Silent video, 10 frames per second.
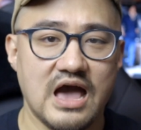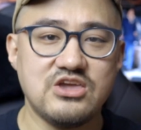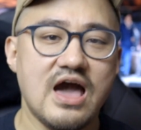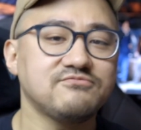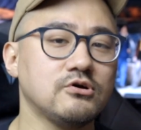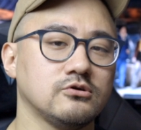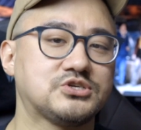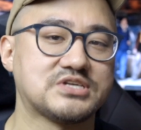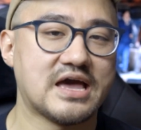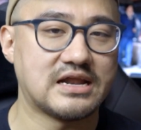And you have to
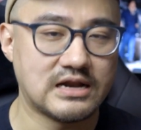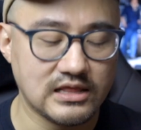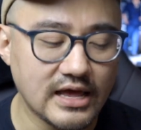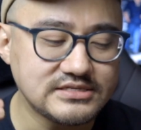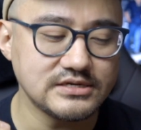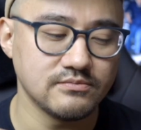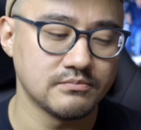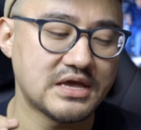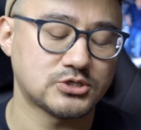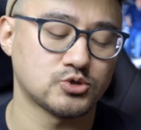understand, and I like to
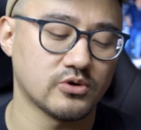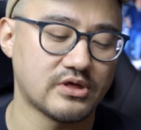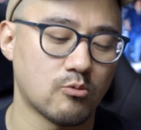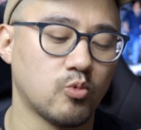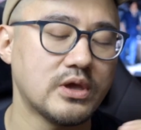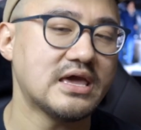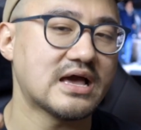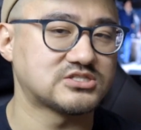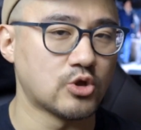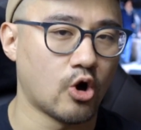make sure that we
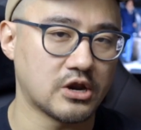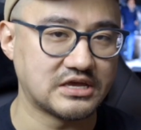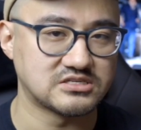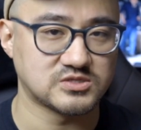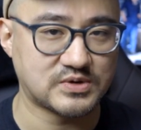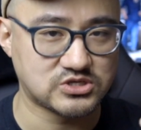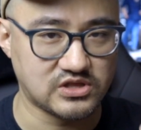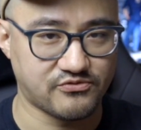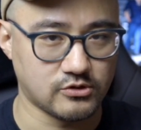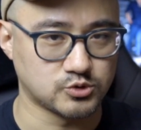as an audience,
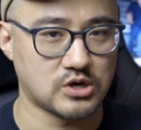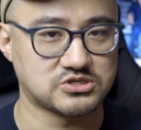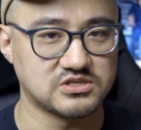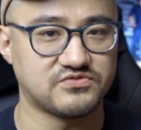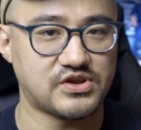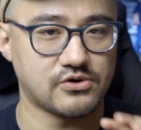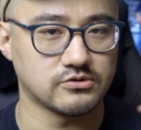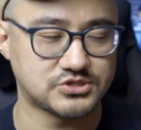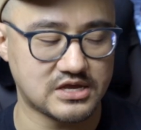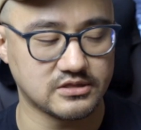especially for those watching this video,
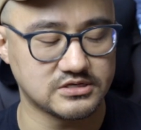understand